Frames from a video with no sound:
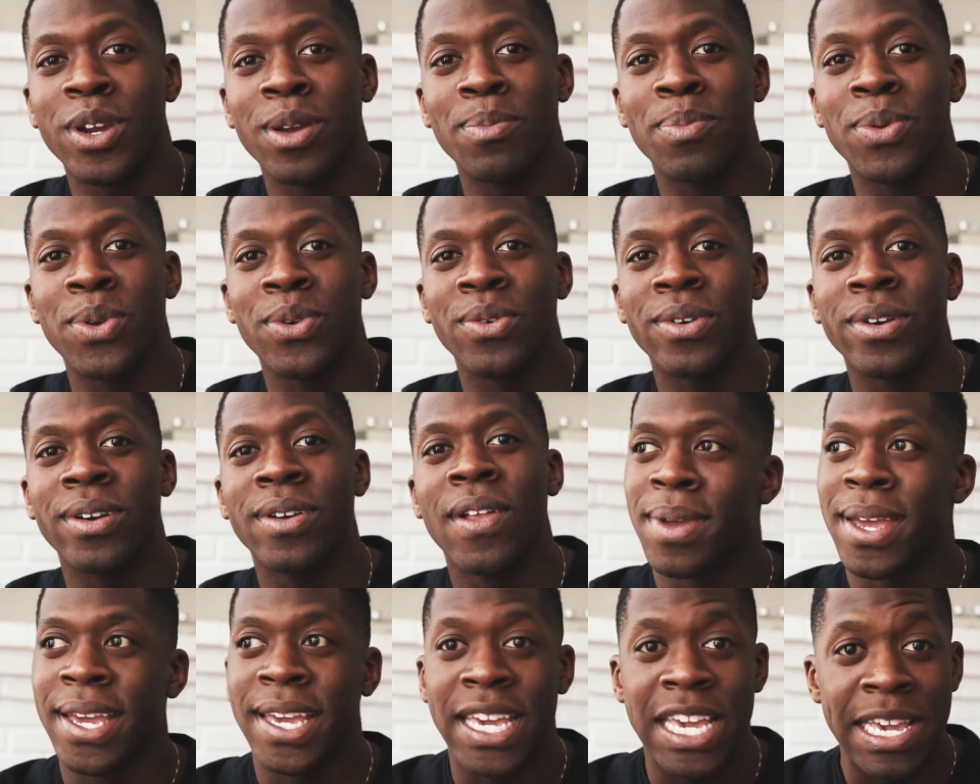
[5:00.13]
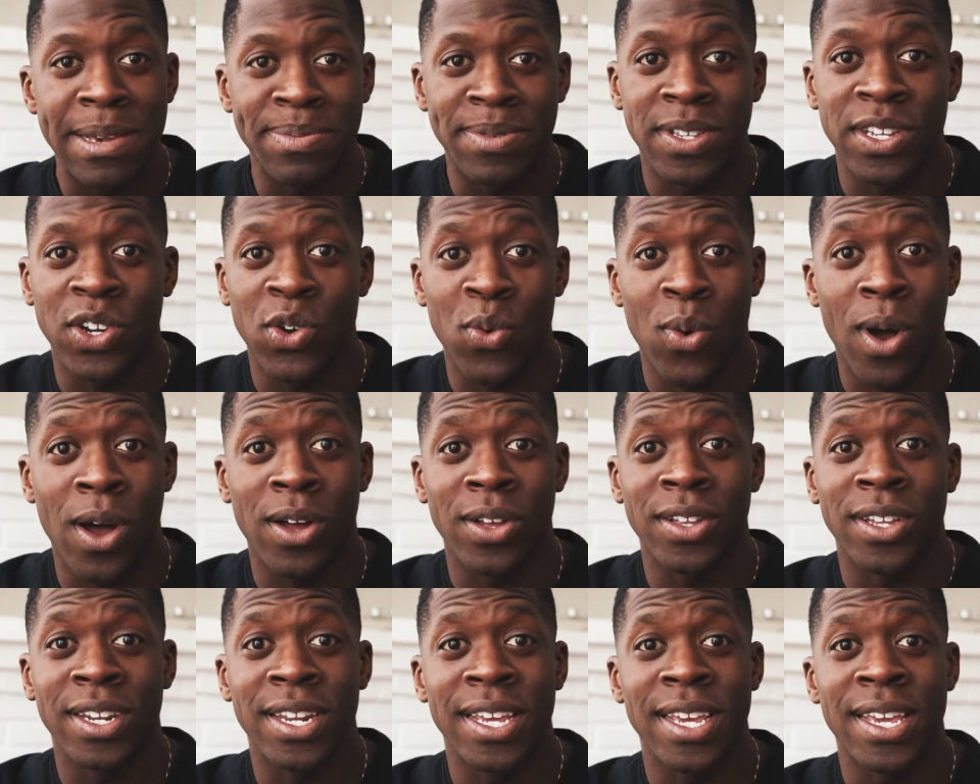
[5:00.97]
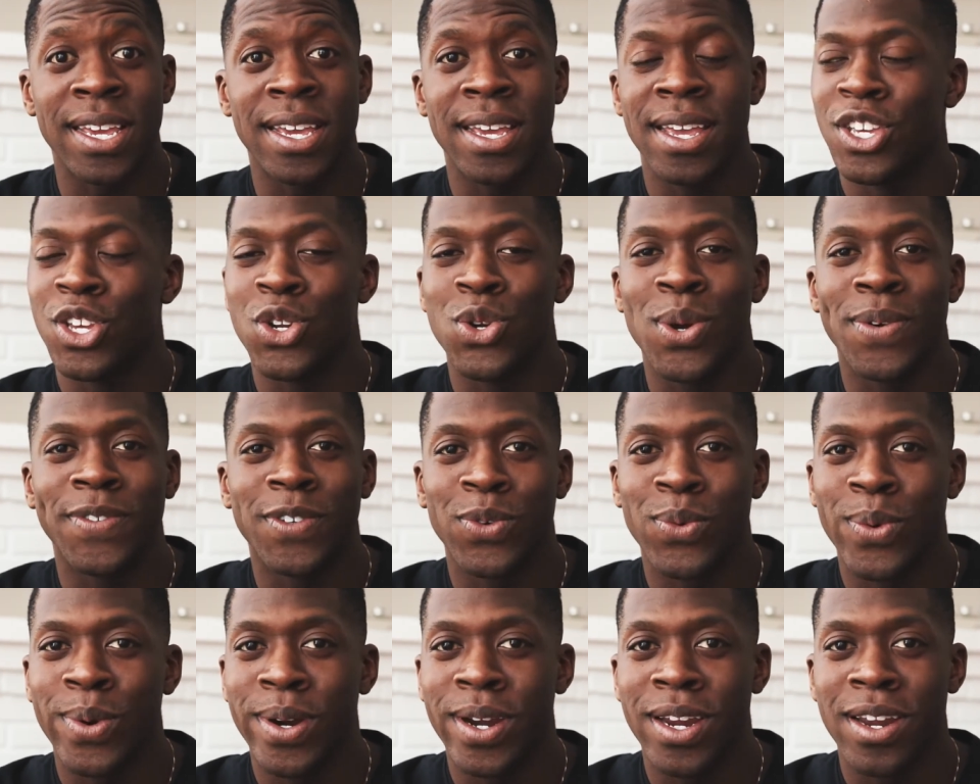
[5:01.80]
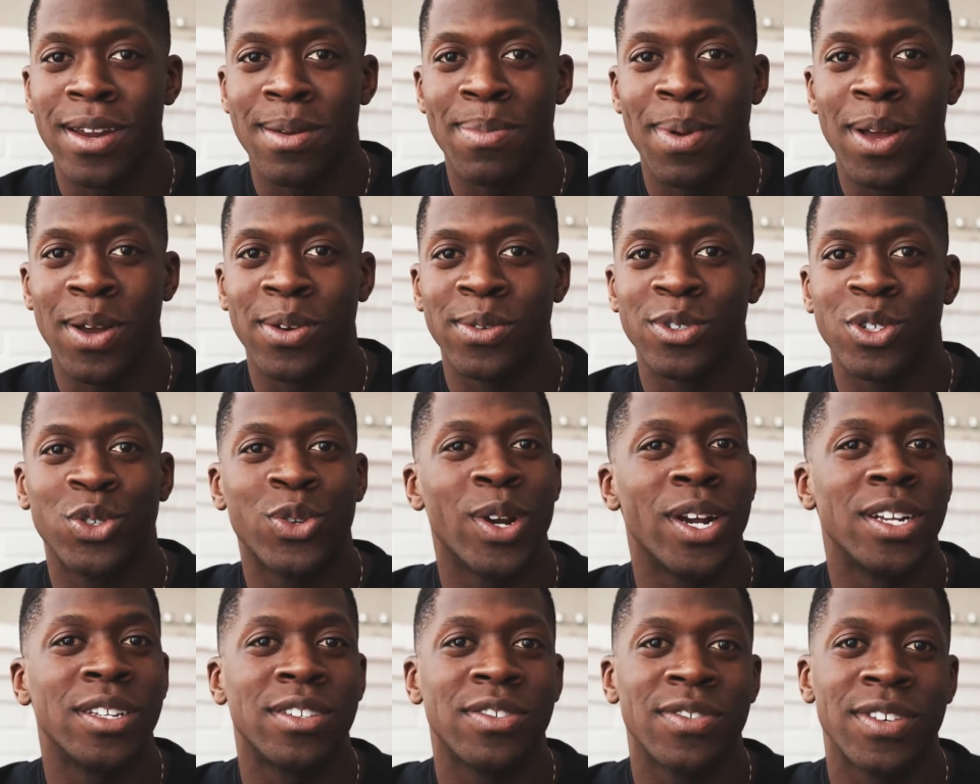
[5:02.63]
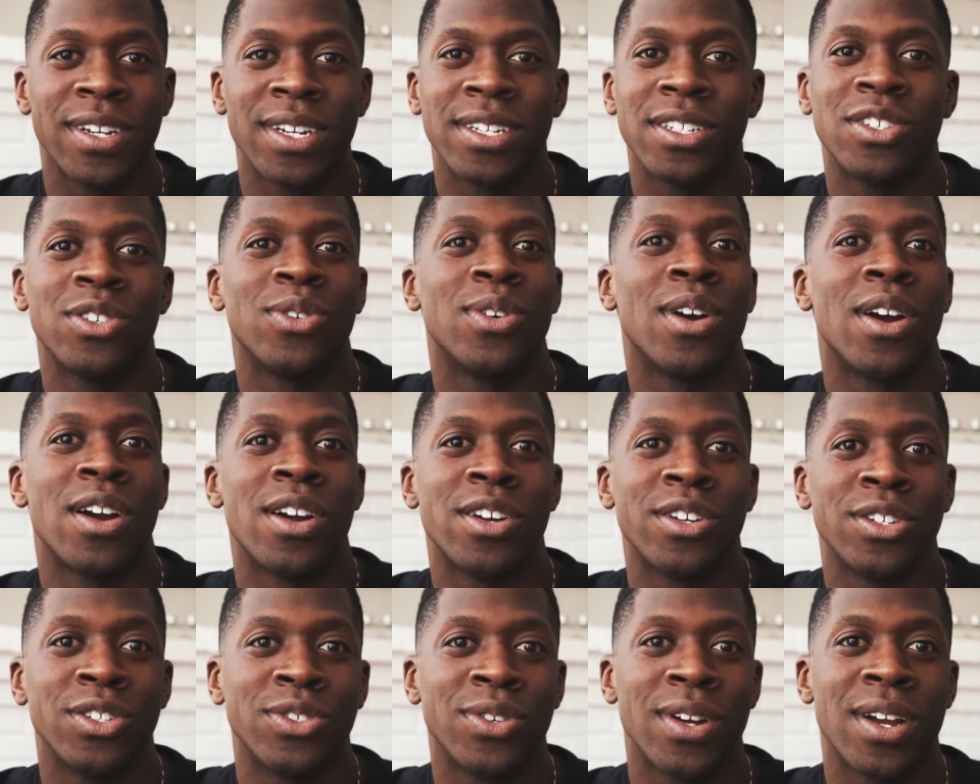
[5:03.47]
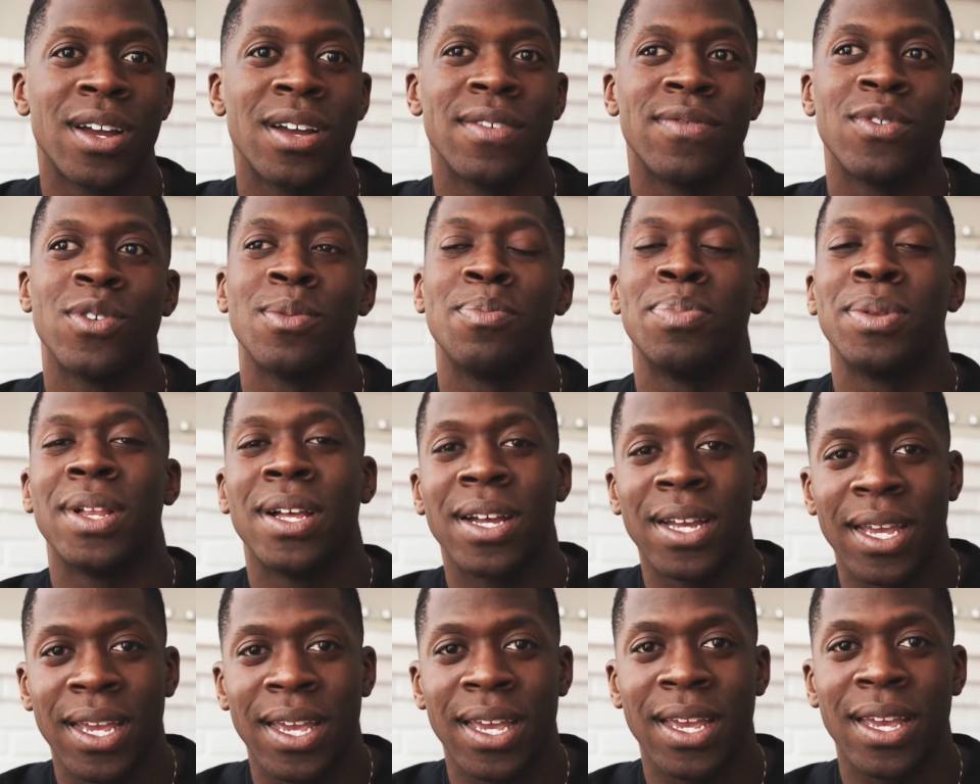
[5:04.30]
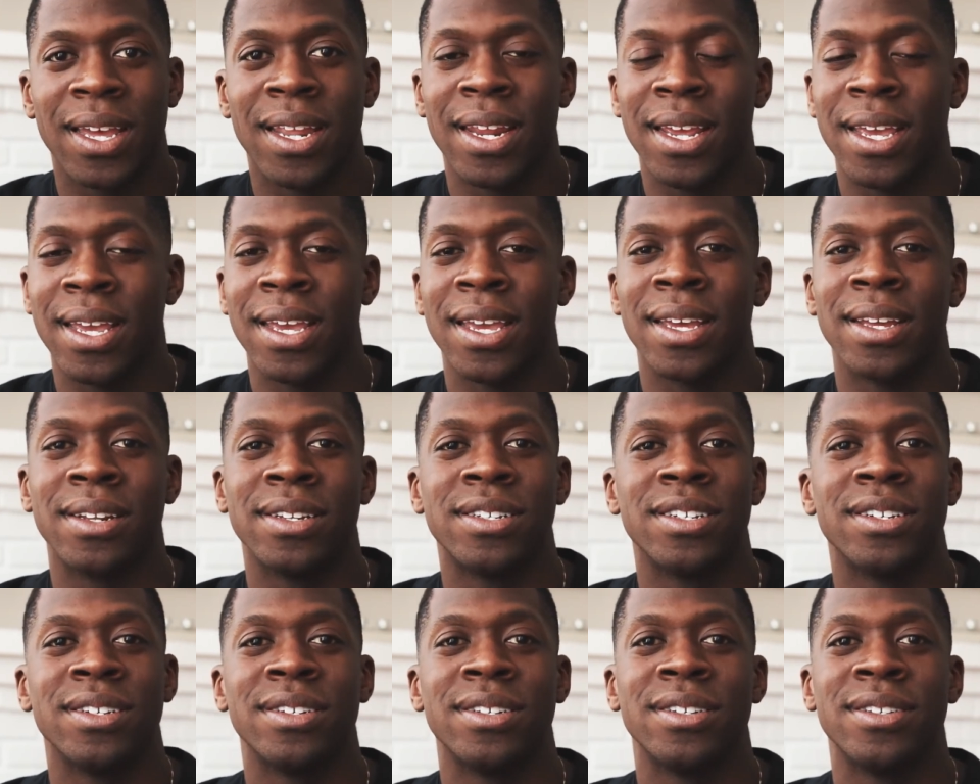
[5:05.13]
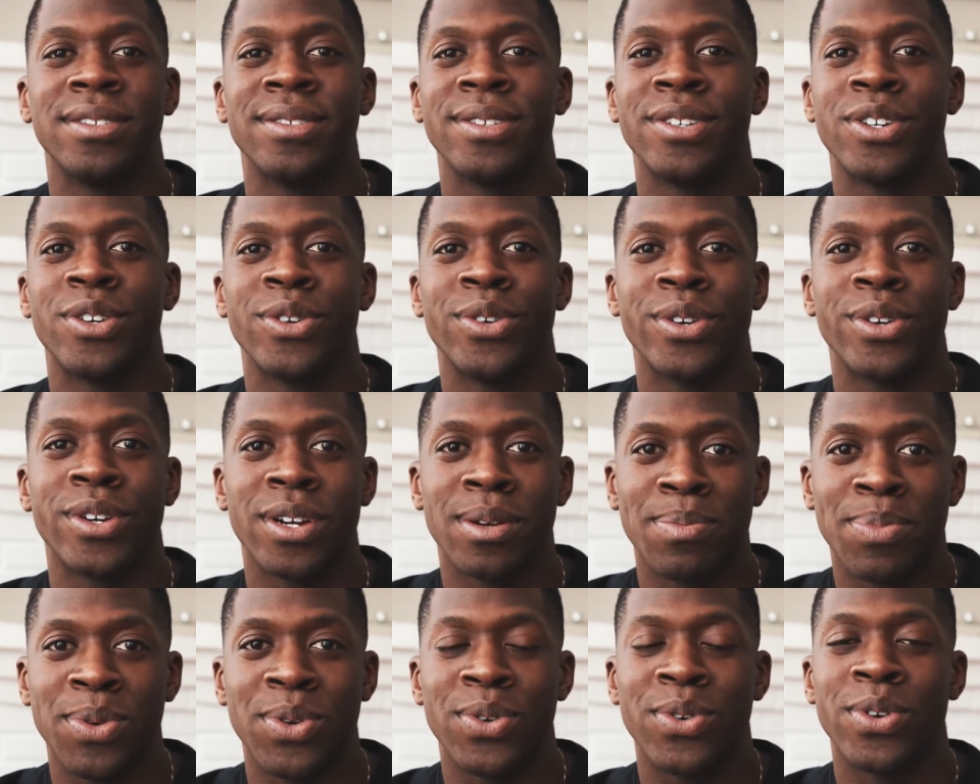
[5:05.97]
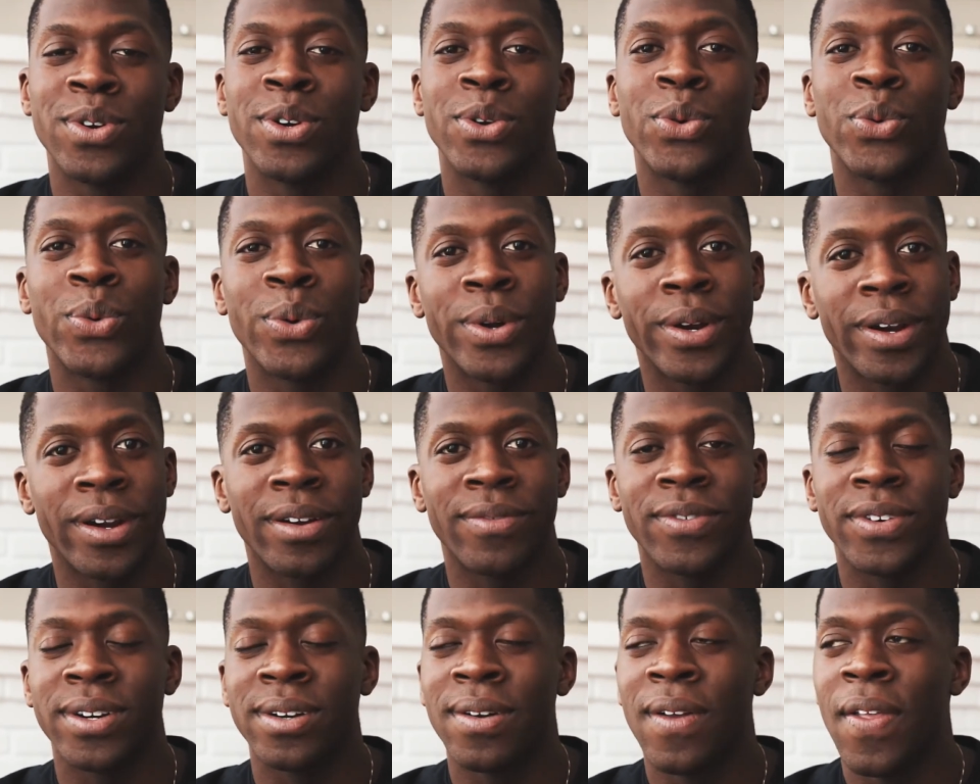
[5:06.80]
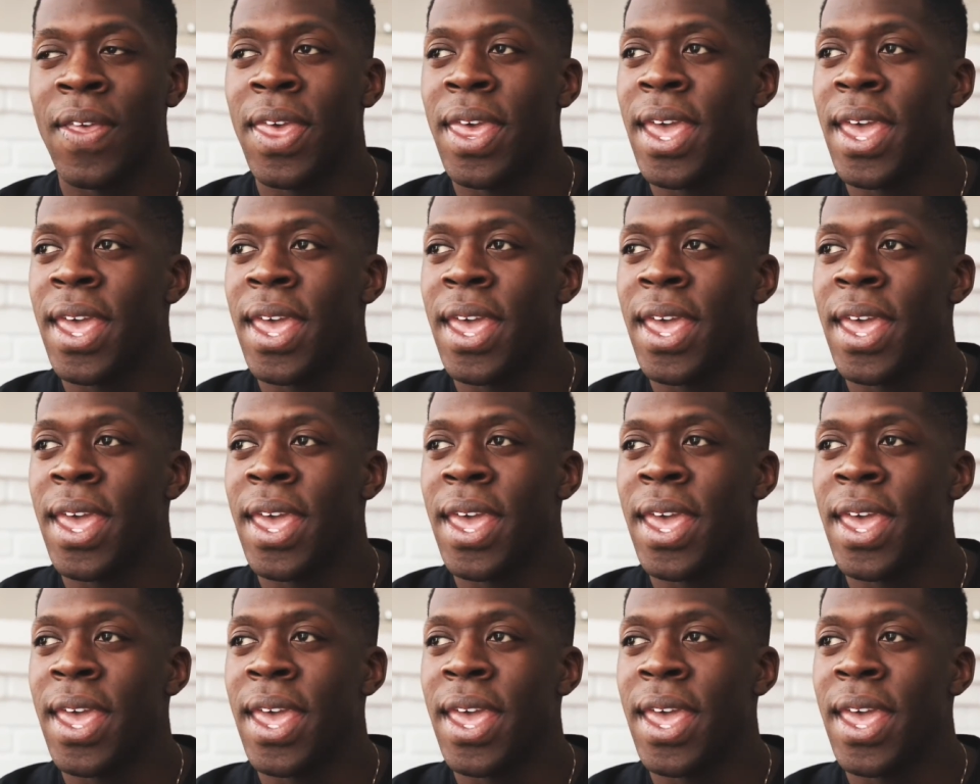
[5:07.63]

computer. It keeps the quality. You don't have to worry about transferring it to a hard drive or plugging it into your computer or wherever.